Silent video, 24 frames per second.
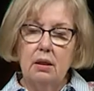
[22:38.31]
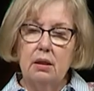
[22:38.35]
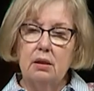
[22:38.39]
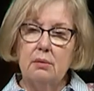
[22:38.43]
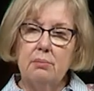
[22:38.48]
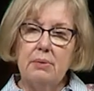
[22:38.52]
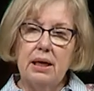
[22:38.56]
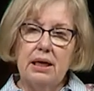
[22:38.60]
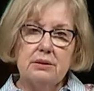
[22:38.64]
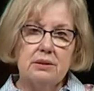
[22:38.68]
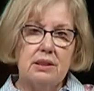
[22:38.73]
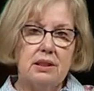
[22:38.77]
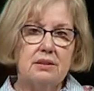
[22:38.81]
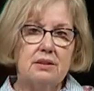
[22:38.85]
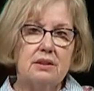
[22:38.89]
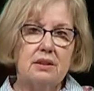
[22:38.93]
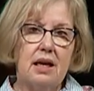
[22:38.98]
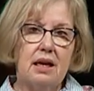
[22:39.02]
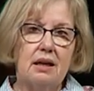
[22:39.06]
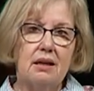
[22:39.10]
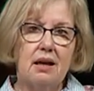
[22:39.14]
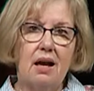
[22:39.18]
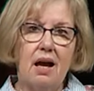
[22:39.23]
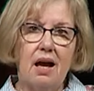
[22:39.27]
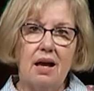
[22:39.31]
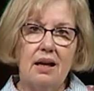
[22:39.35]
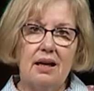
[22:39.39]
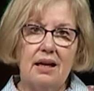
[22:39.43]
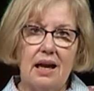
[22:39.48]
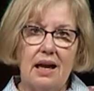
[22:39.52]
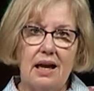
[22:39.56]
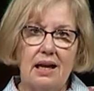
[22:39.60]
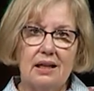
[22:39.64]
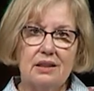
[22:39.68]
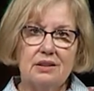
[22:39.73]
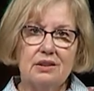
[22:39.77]
The message that God
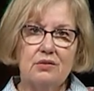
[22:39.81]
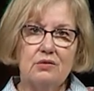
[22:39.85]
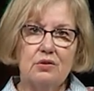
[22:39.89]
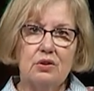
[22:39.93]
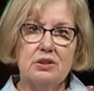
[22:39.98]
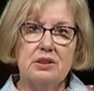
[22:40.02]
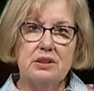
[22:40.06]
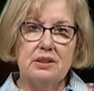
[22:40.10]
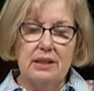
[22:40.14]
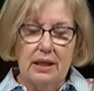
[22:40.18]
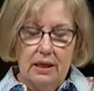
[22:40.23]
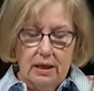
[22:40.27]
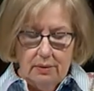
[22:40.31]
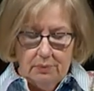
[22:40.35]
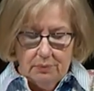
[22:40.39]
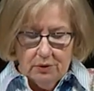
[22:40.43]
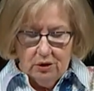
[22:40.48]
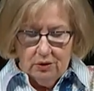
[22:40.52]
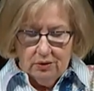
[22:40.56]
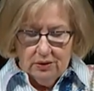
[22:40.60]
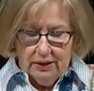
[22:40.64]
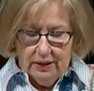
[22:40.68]
has for Samuel